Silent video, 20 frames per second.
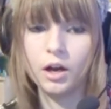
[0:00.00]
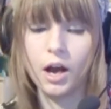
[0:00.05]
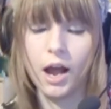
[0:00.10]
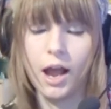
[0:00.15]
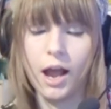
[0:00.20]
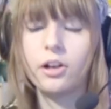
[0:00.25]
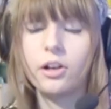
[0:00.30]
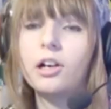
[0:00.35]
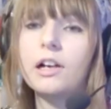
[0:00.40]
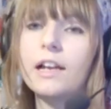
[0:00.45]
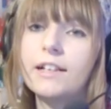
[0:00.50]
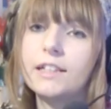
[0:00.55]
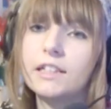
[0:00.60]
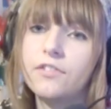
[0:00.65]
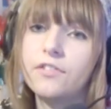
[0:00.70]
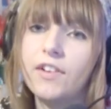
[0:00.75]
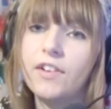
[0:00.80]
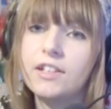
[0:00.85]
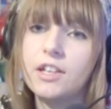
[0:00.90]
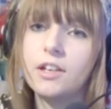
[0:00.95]
I'm going to leave this
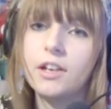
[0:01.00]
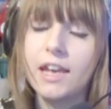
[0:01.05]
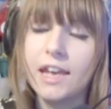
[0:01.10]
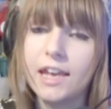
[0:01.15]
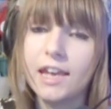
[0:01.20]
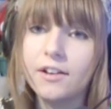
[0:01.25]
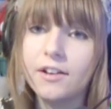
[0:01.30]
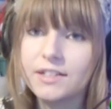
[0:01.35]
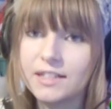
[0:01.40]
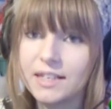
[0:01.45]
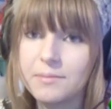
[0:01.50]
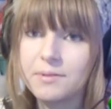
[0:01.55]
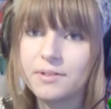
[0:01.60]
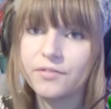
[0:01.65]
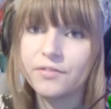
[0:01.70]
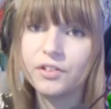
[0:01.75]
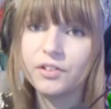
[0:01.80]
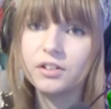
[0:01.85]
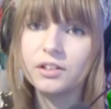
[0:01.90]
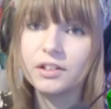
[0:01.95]
video here since
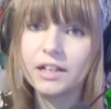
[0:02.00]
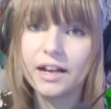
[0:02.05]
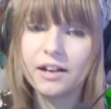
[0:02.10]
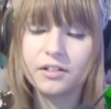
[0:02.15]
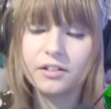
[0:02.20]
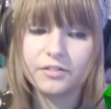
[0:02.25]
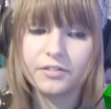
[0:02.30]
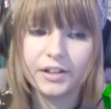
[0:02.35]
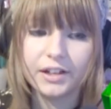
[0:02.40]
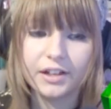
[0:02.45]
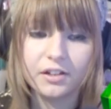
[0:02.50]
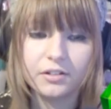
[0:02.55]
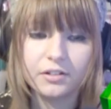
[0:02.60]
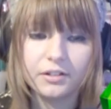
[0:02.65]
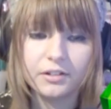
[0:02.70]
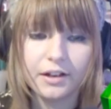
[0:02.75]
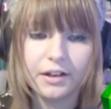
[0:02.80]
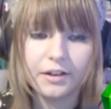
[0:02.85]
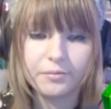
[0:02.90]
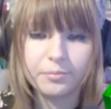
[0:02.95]
4 now, though.
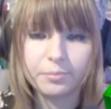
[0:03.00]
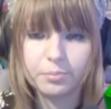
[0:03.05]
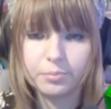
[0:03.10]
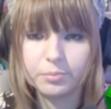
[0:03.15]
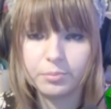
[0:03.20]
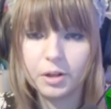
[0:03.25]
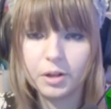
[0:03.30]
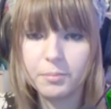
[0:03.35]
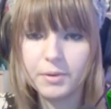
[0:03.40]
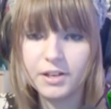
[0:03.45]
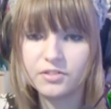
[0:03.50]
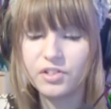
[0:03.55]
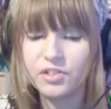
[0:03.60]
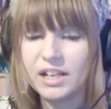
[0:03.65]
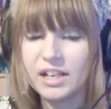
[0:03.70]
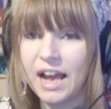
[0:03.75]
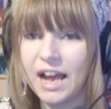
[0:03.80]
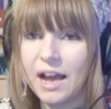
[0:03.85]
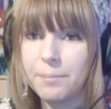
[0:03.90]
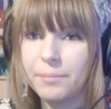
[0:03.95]
Not much
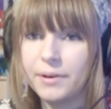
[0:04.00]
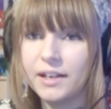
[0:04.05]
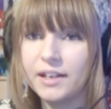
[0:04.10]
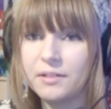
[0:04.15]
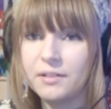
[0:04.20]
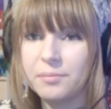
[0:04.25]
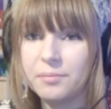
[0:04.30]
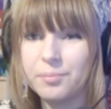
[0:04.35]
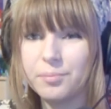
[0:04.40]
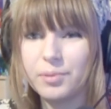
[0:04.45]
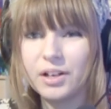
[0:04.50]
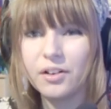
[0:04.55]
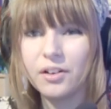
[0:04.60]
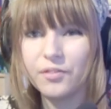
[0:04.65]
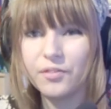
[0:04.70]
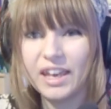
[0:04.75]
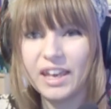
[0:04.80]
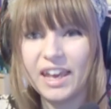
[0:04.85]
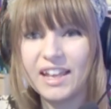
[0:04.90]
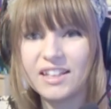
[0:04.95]
really happened. We got
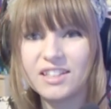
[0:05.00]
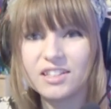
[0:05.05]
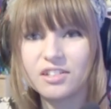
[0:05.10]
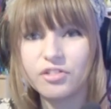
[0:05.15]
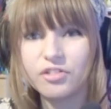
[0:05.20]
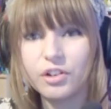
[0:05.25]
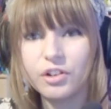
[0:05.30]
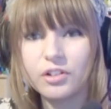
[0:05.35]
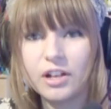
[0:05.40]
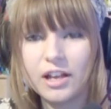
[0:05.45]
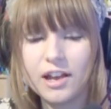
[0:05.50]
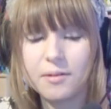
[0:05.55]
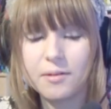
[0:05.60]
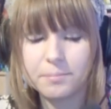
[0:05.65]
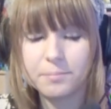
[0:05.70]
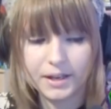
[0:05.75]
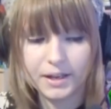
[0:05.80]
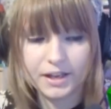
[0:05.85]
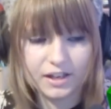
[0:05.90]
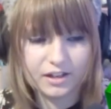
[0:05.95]
the kids grown up
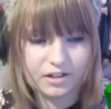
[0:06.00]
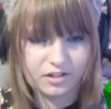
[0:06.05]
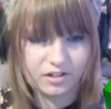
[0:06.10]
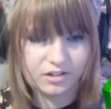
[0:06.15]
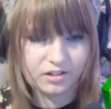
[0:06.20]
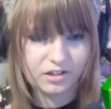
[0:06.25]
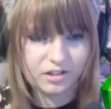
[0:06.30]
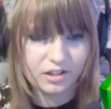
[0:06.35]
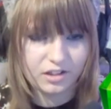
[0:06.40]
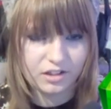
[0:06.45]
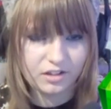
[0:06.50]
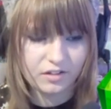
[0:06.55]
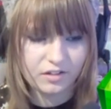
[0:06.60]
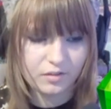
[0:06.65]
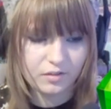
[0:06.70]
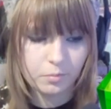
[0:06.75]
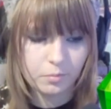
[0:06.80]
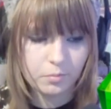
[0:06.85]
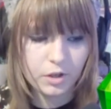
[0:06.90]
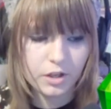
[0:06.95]
and
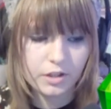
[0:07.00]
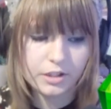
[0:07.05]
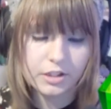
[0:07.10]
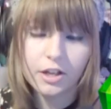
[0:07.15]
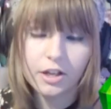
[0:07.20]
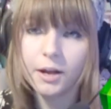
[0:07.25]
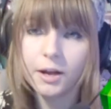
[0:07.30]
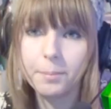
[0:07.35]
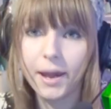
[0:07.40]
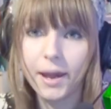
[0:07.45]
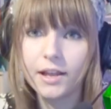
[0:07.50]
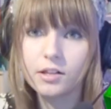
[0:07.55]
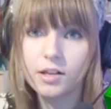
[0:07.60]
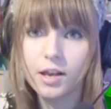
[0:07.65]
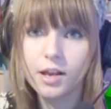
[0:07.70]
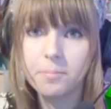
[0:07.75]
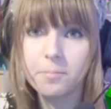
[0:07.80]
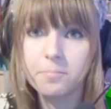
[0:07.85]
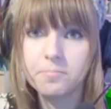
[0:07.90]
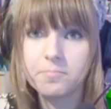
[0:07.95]
Lucy started
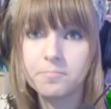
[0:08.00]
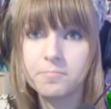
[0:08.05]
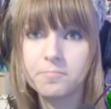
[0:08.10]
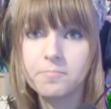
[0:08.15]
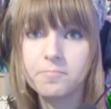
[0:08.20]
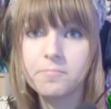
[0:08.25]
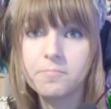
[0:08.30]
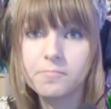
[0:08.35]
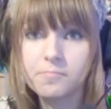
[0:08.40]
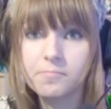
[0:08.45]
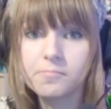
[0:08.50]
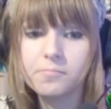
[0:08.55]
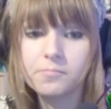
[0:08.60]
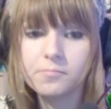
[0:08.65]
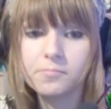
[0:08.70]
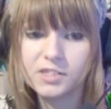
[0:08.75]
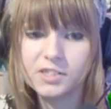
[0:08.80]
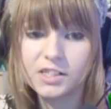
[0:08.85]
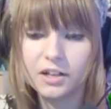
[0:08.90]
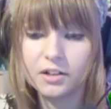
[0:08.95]
painting.
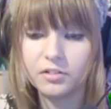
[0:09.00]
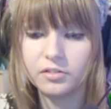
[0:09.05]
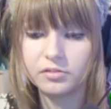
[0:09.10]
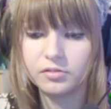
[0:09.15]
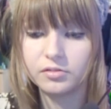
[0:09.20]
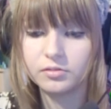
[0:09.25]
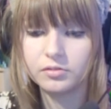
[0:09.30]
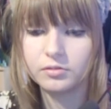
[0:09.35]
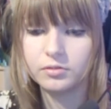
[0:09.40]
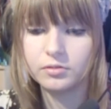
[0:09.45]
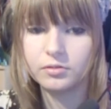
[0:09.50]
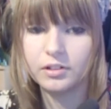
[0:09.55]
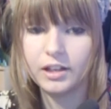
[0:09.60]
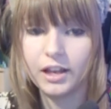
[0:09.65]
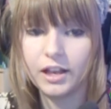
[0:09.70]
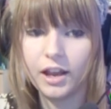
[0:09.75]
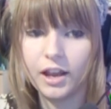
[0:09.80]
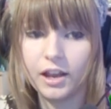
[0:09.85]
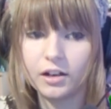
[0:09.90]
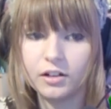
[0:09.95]
So,
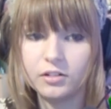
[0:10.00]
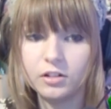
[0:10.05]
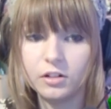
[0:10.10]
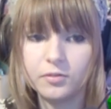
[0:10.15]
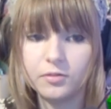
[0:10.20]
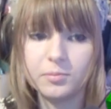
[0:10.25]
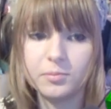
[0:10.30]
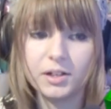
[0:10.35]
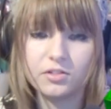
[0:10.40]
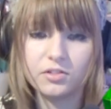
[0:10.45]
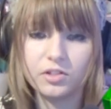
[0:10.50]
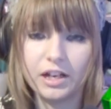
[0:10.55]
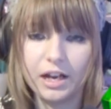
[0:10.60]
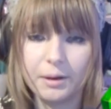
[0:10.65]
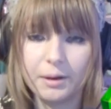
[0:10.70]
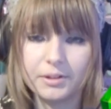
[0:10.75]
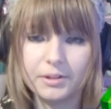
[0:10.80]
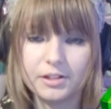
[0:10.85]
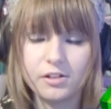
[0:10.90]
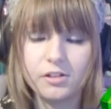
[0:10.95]
yay. Not much really
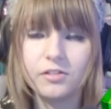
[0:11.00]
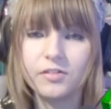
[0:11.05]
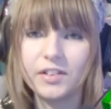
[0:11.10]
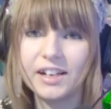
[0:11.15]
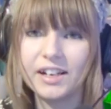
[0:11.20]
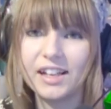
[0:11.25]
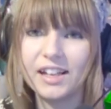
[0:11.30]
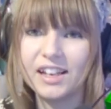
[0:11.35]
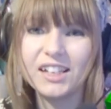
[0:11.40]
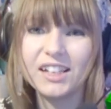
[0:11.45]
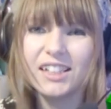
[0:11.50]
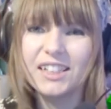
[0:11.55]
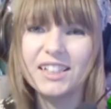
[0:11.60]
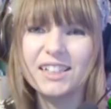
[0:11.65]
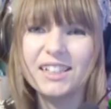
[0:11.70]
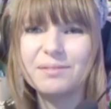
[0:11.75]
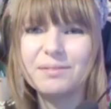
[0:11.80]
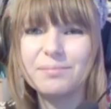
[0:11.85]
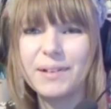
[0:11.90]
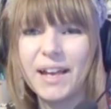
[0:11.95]
happened at all, really.
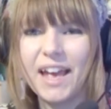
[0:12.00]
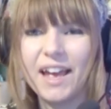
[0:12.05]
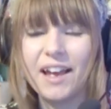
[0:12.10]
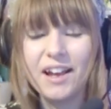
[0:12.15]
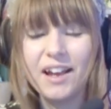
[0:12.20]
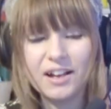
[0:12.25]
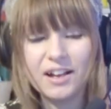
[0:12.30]
But